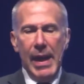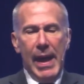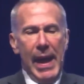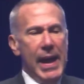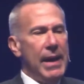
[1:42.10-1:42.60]

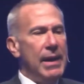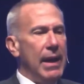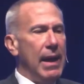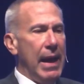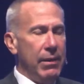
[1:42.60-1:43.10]
And
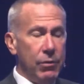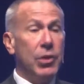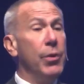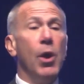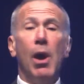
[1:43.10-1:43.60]
I was
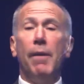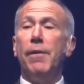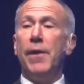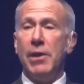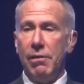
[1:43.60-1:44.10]
doing all the
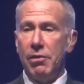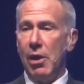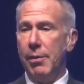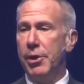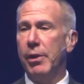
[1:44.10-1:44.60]
things you saw
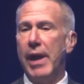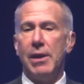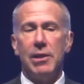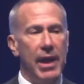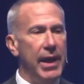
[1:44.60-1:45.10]
me do last
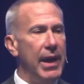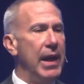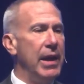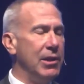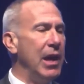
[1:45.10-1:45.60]
night, and I
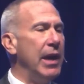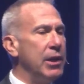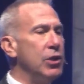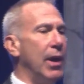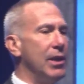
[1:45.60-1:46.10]
decided to
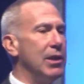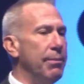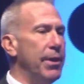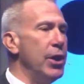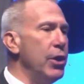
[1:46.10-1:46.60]
try
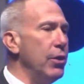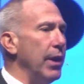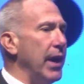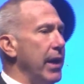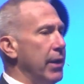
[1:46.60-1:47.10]
something new. And
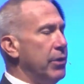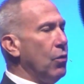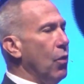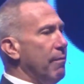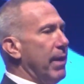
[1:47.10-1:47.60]
I took
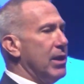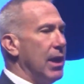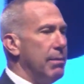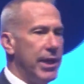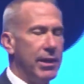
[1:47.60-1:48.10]
one of my
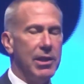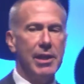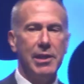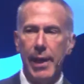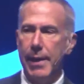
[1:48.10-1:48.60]
subjects, and I
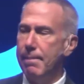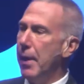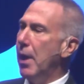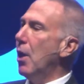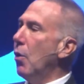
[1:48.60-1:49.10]
said,
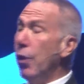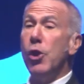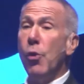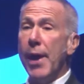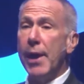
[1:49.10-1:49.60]
when you
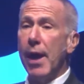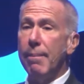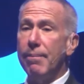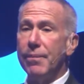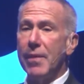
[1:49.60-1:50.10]
wake up,
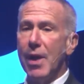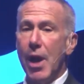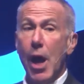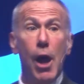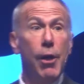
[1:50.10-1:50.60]

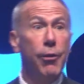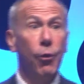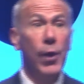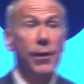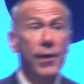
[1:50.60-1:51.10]

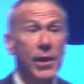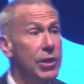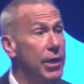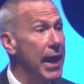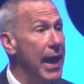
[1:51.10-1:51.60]
3 things are
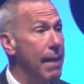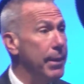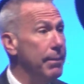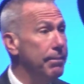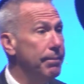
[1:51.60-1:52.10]
going to happen.
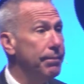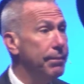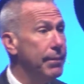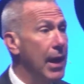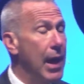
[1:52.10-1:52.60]

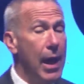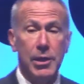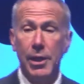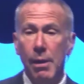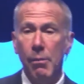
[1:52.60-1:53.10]
I
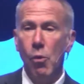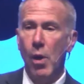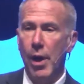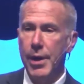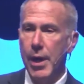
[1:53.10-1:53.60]
said, number
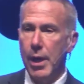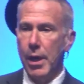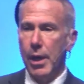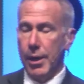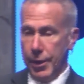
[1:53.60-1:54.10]
1,
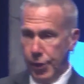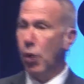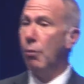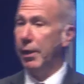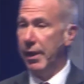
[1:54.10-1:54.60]
you
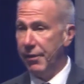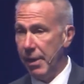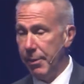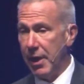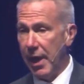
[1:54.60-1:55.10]
don't believe you're
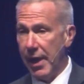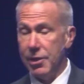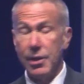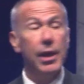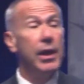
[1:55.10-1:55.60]
hypnotized,
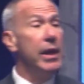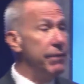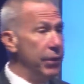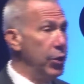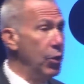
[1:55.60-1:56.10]
even
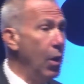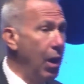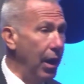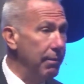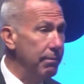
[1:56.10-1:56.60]
though you are.